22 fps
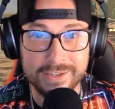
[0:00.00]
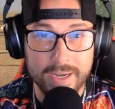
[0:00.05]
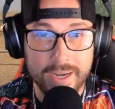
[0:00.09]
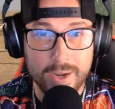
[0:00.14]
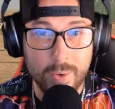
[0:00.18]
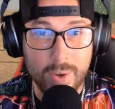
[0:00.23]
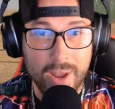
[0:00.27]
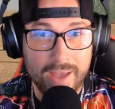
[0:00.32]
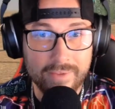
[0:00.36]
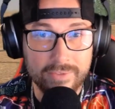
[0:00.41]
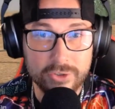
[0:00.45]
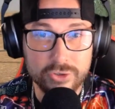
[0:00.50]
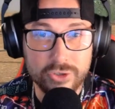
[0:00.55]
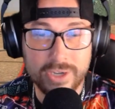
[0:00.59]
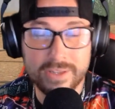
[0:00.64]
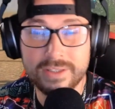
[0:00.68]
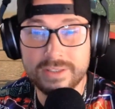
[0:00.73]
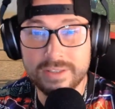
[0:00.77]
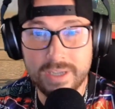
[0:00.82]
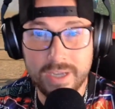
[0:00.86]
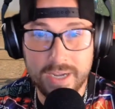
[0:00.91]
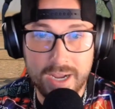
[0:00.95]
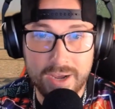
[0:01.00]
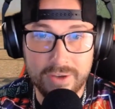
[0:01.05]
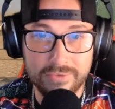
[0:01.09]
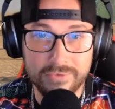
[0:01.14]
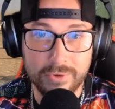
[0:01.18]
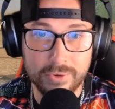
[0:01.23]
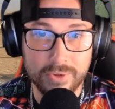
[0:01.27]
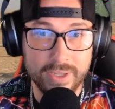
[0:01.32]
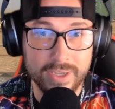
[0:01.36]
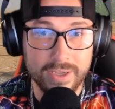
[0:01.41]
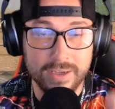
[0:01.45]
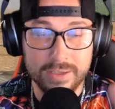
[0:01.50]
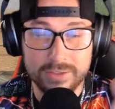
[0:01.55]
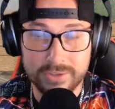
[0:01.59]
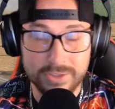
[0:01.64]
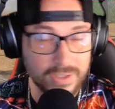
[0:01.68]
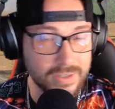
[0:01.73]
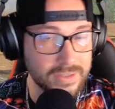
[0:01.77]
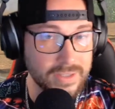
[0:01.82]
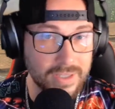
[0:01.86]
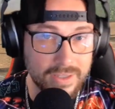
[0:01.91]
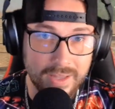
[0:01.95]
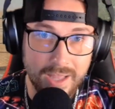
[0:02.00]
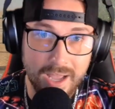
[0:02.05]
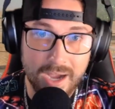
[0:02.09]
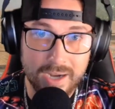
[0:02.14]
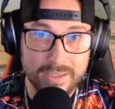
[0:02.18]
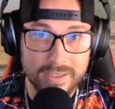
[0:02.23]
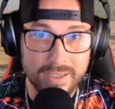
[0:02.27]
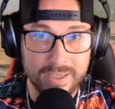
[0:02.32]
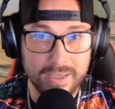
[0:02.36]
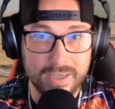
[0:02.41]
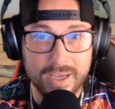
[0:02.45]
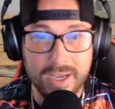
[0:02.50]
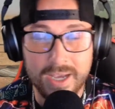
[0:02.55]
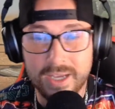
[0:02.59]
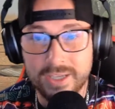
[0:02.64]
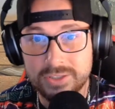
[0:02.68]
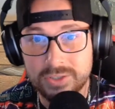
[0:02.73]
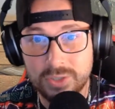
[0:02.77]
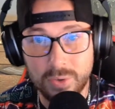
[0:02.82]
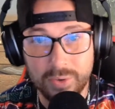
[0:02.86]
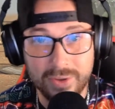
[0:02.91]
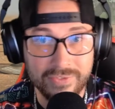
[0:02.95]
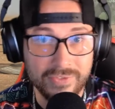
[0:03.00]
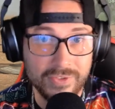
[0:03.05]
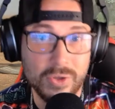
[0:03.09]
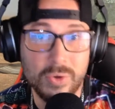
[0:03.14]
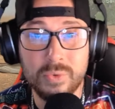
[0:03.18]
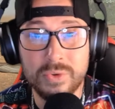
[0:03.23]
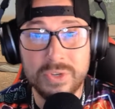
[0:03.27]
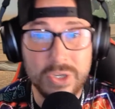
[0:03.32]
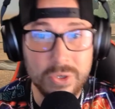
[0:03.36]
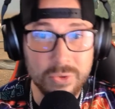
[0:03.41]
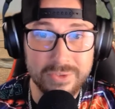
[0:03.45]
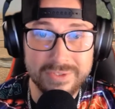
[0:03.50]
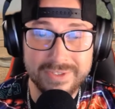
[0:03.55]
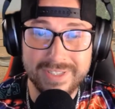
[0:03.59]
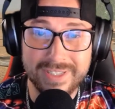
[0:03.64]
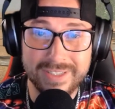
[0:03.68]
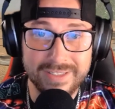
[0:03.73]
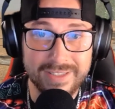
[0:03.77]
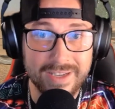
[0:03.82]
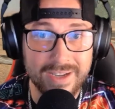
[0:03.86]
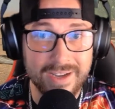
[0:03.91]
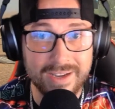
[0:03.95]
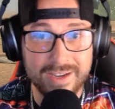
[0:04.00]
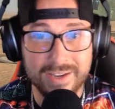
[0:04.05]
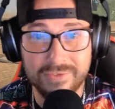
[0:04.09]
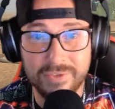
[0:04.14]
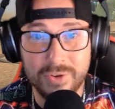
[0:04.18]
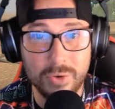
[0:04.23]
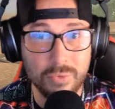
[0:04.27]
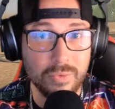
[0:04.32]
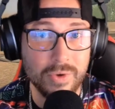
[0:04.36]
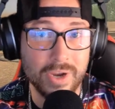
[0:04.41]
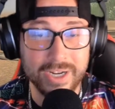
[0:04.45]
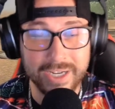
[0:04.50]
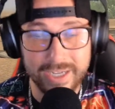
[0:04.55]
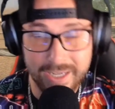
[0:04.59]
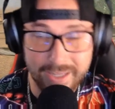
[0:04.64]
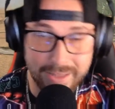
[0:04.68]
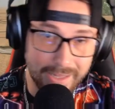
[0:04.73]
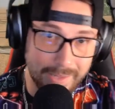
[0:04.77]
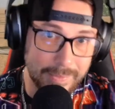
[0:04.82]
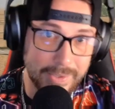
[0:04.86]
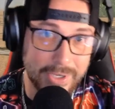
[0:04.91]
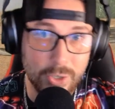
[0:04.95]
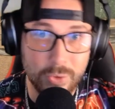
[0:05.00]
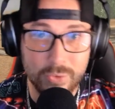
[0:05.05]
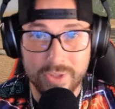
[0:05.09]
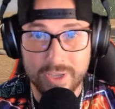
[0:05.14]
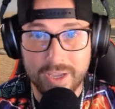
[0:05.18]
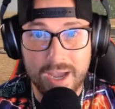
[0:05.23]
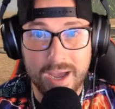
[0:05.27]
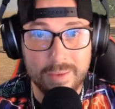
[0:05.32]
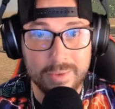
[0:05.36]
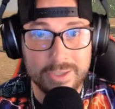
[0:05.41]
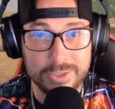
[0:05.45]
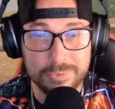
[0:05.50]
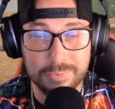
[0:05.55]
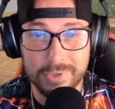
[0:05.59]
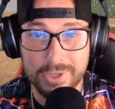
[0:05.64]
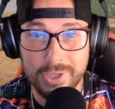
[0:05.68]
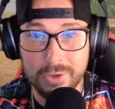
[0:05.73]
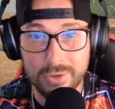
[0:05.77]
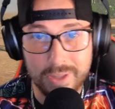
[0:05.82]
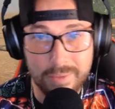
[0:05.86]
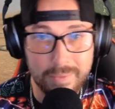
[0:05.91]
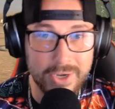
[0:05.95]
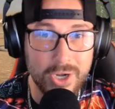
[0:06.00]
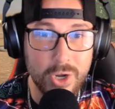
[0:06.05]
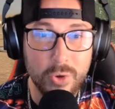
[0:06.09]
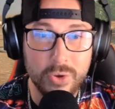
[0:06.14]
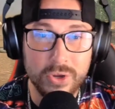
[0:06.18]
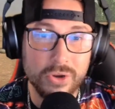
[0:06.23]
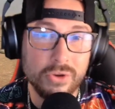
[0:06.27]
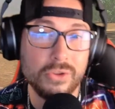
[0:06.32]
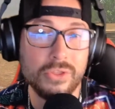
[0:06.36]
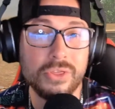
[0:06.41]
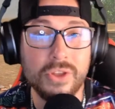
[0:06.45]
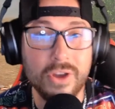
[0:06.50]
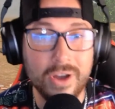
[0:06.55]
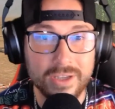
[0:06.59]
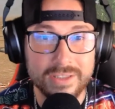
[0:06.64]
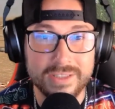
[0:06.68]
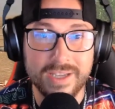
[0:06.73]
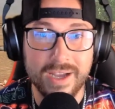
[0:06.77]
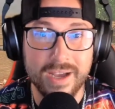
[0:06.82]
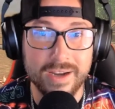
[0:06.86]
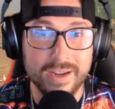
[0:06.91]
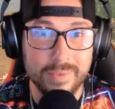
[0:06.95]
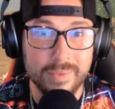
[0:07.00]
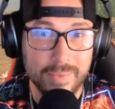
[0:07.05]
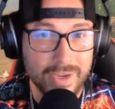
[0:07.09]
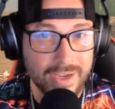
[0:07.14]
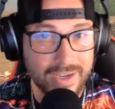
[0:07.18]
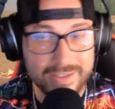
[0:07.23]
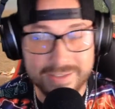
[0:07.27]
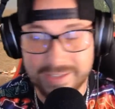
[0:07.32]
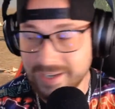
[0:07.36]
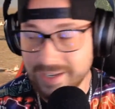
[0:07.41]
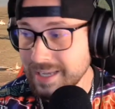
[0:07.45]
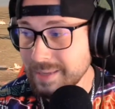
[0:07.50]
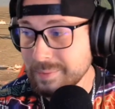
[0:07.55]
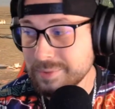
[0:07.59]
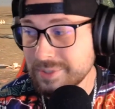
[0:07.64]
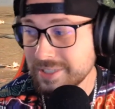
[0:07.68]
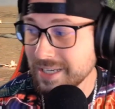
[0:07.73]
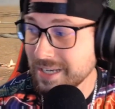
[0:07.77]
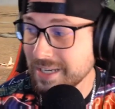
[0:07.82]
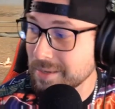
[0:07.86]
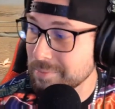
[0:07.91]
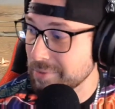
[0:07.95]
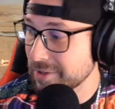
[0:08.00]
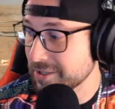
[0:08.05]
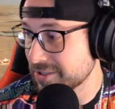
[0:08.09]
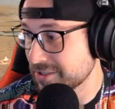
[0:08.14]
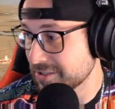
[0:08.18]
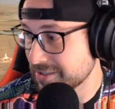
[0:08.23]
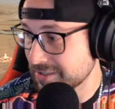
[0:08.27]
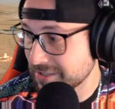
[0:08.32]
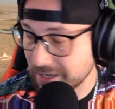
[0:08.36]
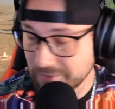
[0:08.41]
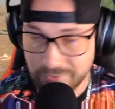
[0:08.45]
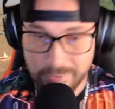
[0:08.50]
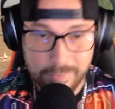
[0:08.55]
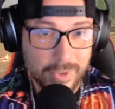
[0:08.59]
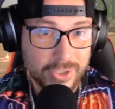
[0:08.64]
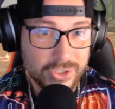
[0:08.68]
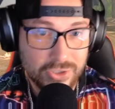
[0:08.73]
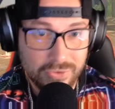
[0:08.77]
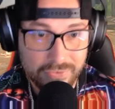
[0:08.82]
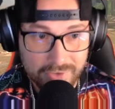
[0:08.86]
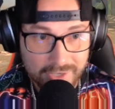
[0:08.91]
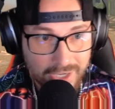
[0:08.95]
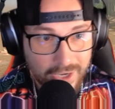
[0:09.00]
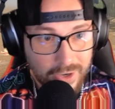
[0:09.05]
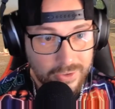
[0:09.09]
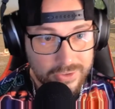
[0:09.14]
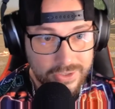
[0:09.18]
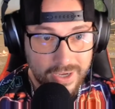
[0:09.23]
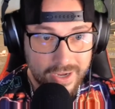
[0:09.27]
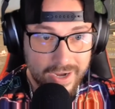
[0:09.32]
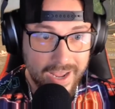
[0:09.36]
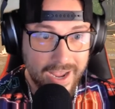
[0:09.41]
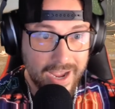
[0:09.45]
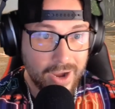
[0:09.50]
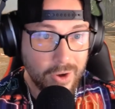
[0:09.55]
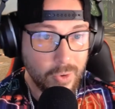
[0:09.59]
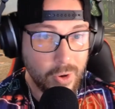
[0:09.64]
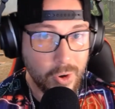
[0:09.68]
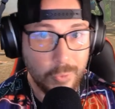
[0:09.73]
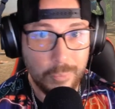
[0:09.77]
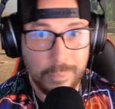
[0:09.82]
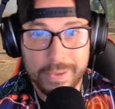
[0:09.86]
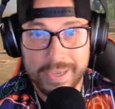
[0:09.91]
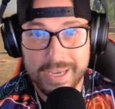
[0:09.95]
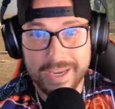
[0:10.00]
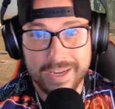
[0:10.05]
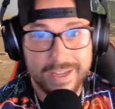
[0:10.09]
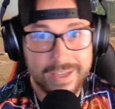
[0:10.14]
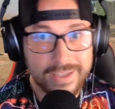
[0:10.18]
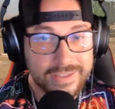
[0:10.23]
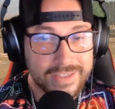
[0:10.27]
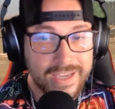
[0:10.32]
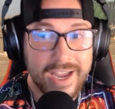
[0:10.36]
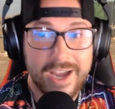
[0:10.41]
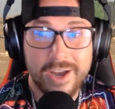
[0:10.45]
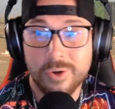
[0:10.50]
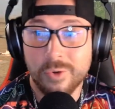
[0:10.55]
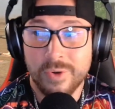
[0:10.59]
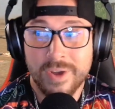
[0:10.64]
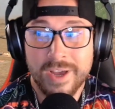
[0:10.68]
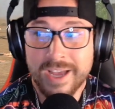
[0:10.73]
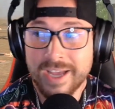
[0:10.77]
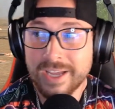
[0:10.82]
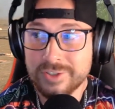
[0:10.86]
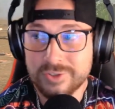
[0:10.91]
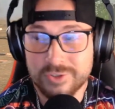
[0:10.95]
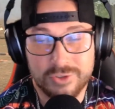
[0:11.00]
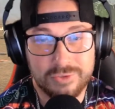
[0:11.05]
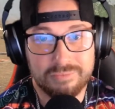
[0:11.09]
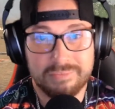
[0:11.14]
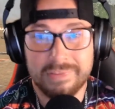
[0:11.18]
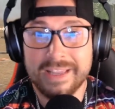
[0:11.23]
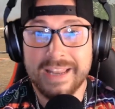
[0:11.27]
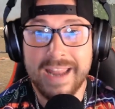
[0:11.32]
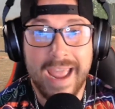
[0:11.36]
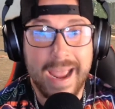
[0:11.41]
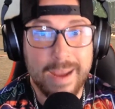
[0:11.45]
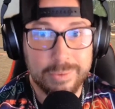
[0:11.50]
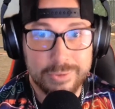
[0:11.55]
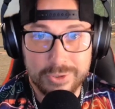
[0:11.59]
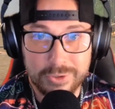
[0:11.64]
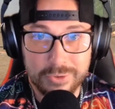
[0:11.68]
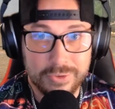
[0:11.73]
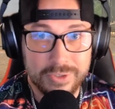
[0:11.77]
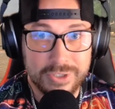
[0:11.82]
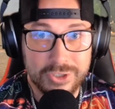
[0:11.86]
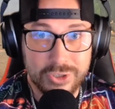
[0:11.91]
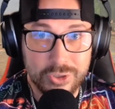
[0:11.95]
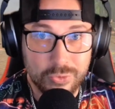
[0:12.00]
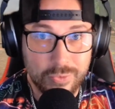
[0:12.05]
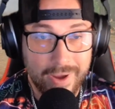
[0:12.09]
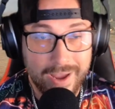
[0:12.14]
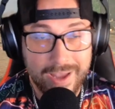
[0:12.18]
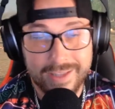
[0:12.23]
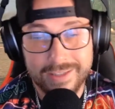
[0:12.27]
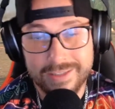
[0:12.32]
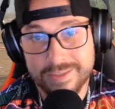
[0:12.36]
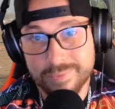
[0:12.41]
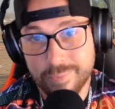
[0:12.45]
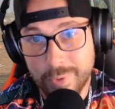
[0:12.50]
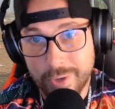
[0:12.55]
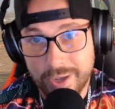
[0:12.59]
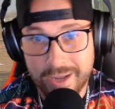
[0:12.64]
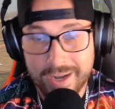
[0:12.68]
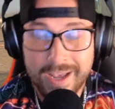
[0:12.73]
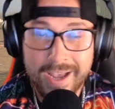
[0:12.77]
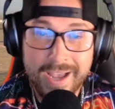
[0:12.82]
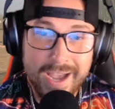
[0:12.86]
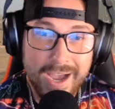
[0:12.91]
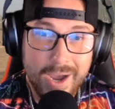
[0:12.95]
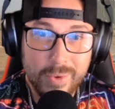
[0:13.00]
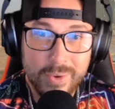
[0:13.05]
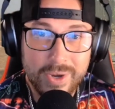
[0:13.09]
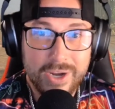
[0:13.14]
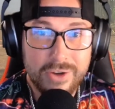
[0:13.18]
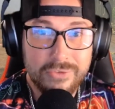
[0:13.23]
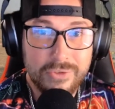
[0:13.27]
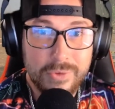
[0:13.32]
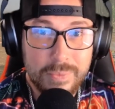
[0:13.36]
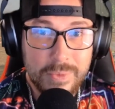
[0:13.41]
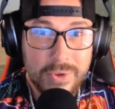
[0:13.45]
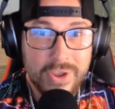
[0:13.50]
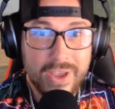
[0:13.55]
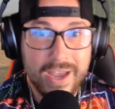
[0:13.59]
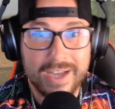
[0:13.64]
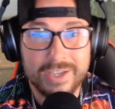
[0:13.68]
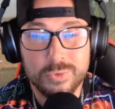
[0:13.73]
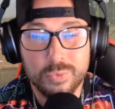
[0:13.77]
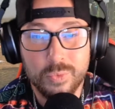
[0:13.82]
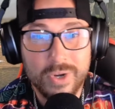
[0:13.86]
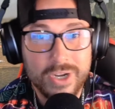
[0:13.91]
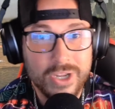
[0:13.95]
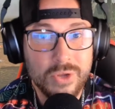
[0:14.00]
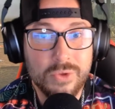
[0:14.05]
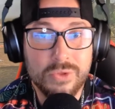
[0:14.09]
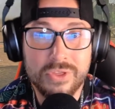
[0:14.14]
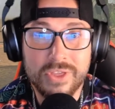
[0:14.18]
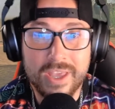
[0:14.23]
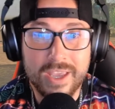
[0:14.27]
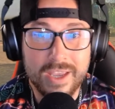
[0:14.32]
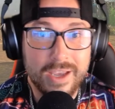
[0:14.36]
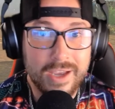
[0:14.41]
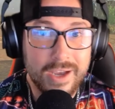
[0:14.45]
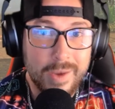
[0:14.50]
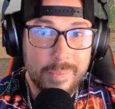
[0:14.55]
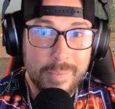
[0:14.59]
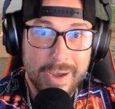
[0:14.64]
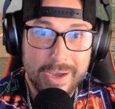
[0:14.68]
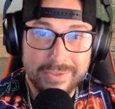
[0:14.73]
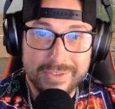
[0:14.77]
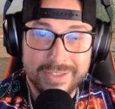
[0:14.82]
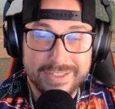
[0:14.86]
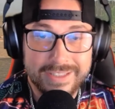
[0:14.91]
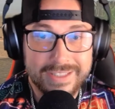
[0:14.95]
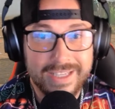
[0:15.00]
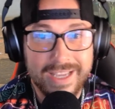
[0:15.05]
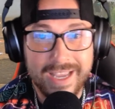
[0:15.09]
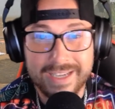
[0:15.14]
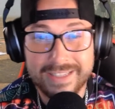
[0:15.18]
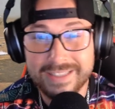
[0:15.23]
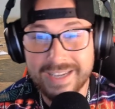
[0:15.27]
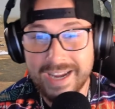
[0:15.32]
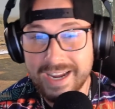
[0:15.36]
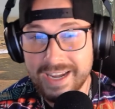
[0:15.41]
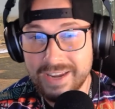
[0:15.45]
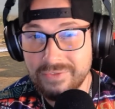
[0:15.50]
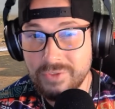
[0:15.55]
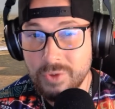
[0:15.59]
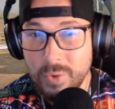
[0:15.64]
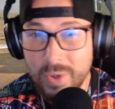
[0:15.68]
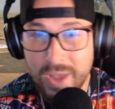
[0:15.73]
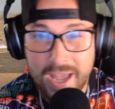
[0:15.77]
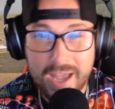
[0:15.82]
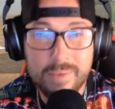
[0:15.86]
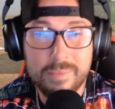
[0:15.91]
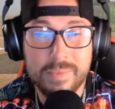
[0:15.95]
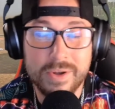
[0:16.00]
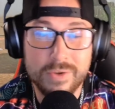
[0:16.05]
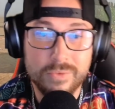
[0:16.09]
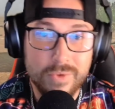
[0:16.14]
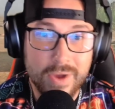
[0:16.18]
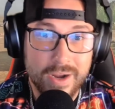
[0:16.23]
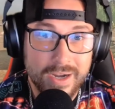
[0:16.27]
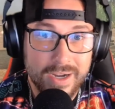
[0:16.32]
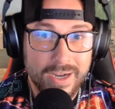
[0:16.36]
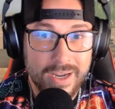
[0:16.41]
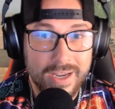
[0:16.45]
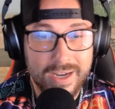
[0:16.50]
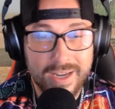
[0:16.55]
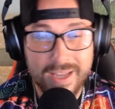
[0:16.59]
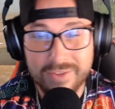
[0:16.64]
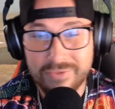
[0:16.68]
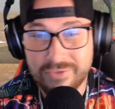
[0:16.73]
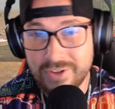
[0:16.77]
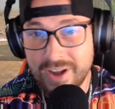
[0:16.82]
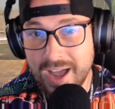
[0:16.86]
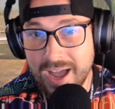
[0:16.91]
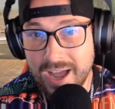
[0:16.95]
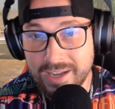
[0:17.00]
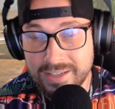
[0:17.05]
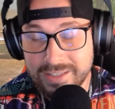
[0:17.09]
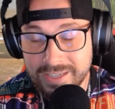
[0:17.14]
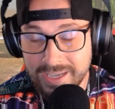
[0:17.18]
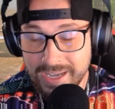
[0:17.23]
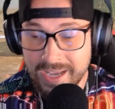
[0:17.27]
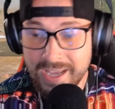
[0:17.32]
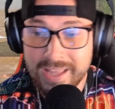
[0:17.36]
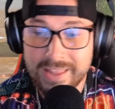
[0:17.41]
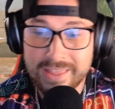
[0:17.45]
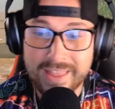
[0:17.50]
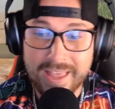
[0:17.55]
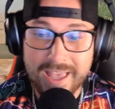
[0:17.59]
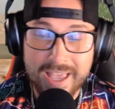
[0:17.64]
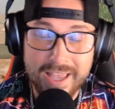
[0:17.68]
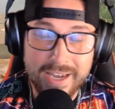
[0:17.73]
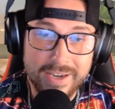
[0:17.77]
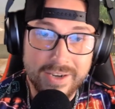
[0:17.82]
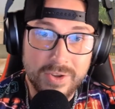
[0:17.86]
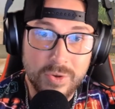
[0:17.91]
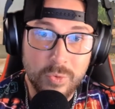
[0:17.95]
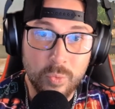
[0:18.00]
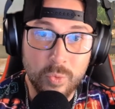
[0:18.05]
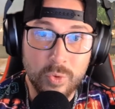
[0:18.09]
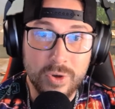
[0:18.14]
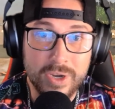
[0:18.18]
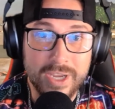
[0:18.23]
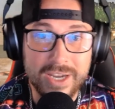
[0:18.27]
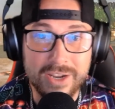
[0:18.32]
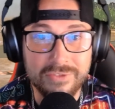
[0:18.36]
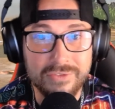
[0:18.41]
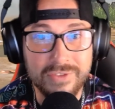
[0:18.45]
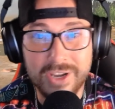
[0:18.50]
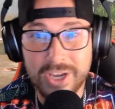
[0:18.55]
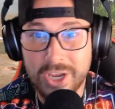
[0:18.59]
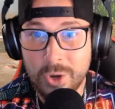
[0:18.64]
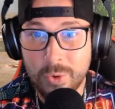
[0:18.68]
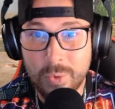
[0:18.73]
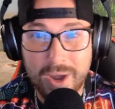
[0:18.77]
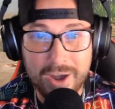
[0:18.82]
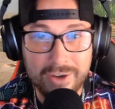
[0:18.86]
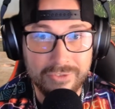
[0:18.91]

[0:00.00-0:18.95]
Now, I haven't tried this gun out fully, just unlocked it, so if you use this gun, if you're running it, let me know in the comments below. Let me know your thoughts on it, because I keep seeing a bunch of stuff, a bunch of videos on how OP it is, how just it absolutely shreds, but I want to hear from you guys. What do you think about the CX9 if you have been running it? If not, then we'll get a video out